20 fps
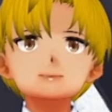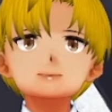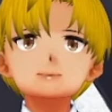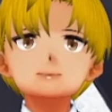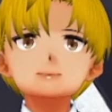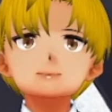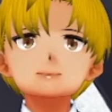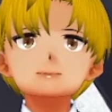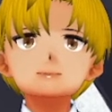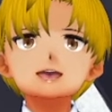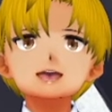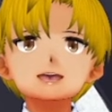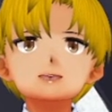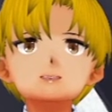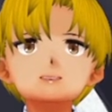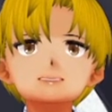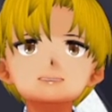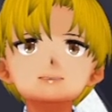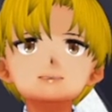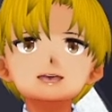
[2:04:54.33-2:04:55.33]

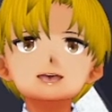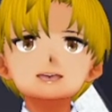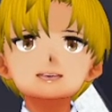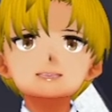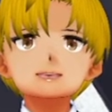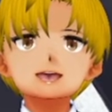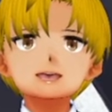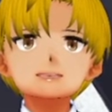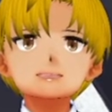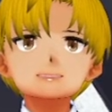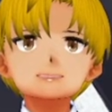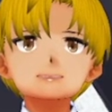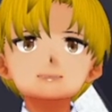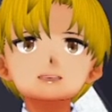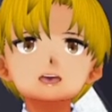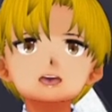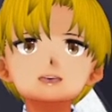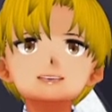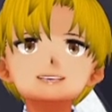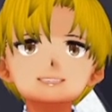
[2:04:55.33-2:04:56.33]
Sideways Monica, this is so
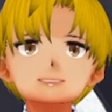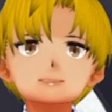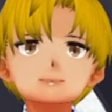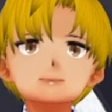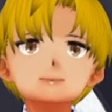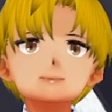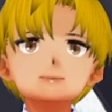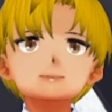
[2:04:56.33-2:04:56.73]
rare.